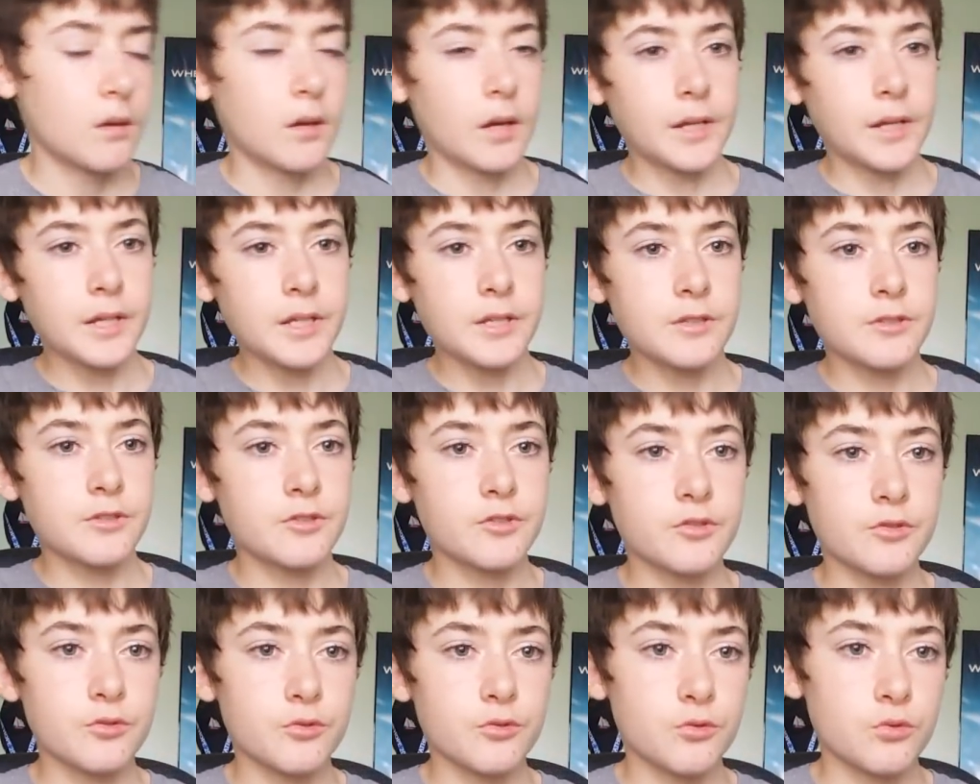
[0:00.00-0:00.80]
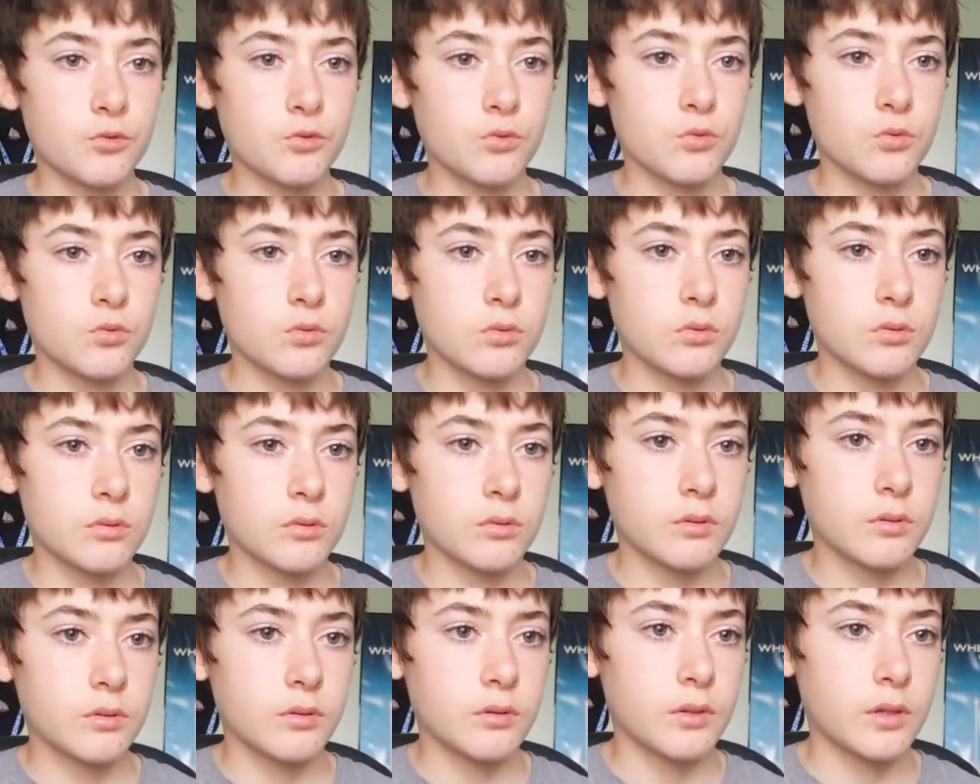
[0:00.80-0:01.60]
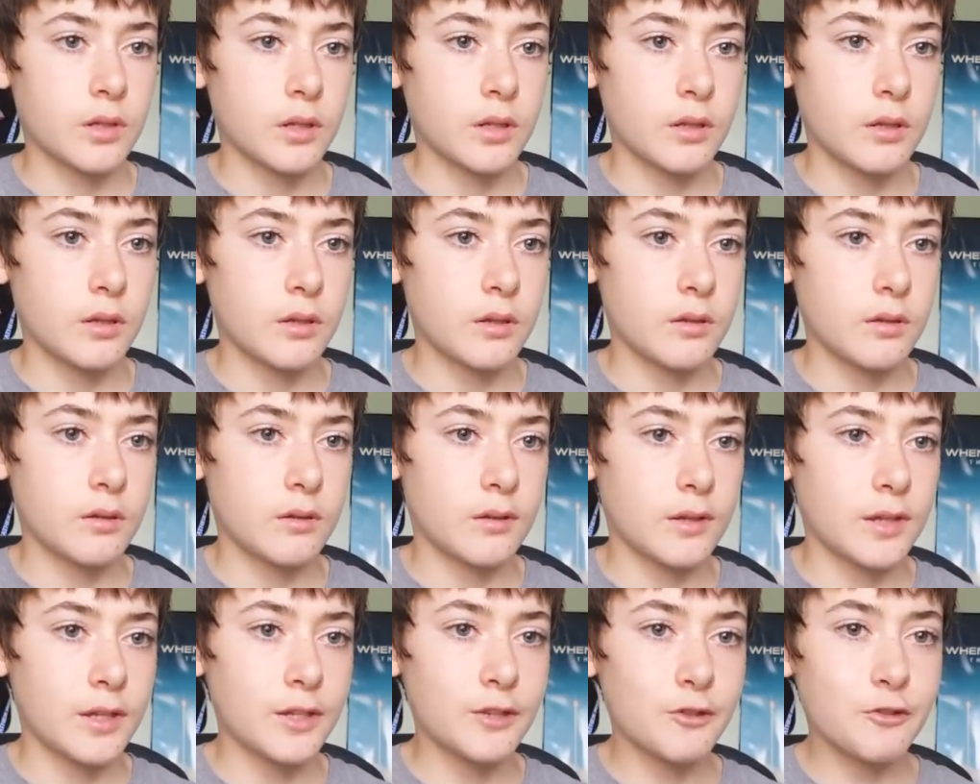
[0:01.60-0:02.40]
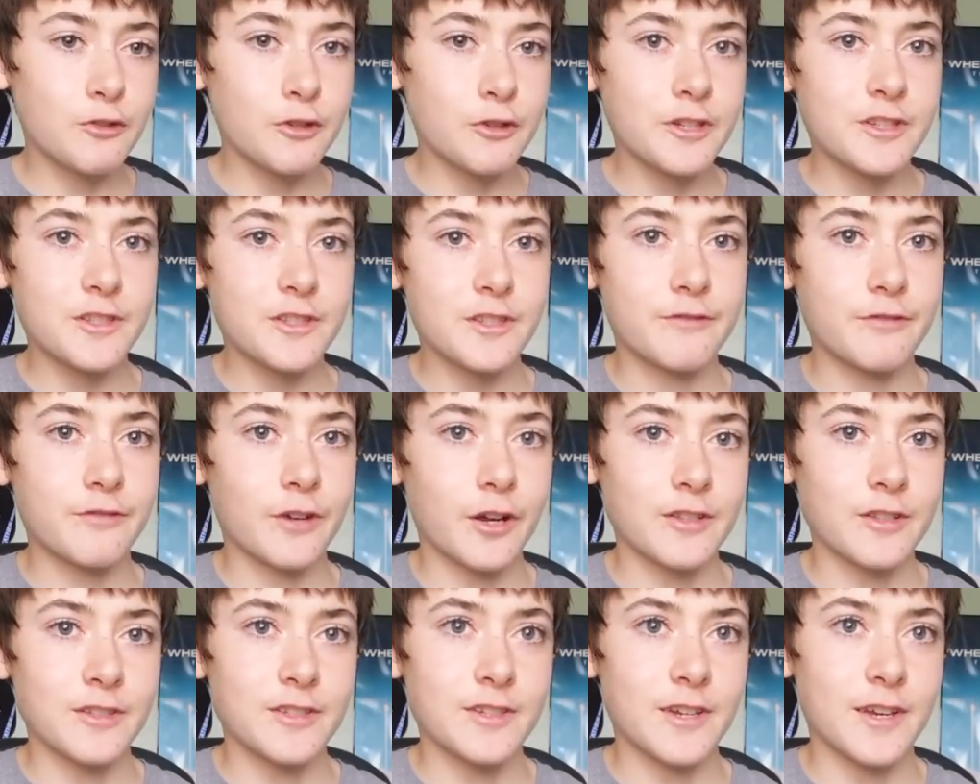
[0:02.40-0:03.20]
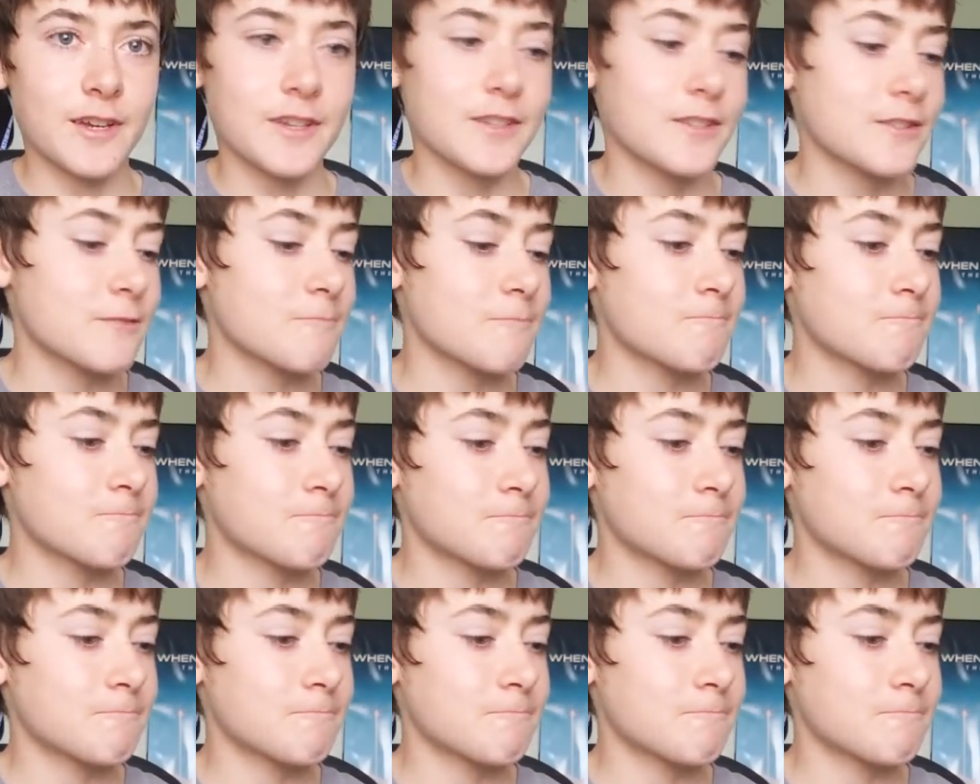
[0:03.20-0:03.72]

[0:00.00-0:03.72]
I need to increase the font size